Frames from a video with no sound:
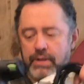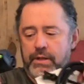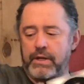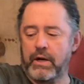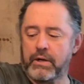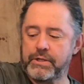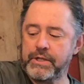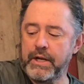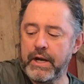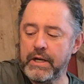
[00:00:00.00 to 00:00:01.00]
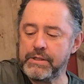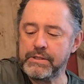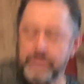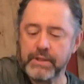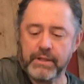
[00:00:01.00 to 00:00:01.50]
the
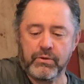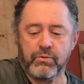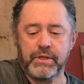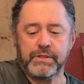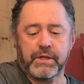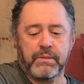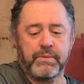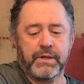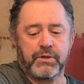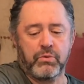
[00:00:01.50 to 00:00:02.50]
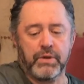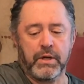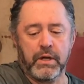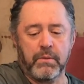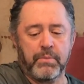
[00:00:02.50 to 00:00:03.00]
RTS, and the reason I picked one
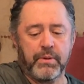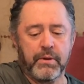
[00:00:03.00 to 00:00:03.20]
up,